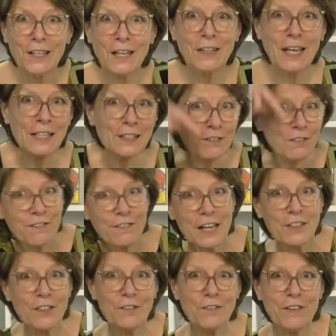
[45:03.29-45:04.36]
And they had the
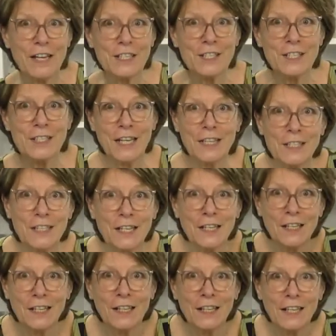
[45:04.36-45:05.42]
feather fascinator,
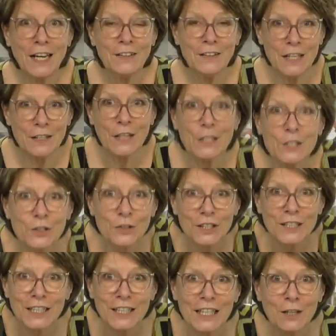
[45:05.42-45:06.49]
and then they did
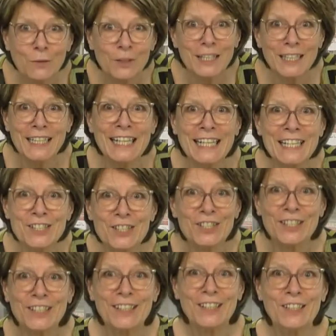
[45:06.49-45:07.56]
the thing with the knees.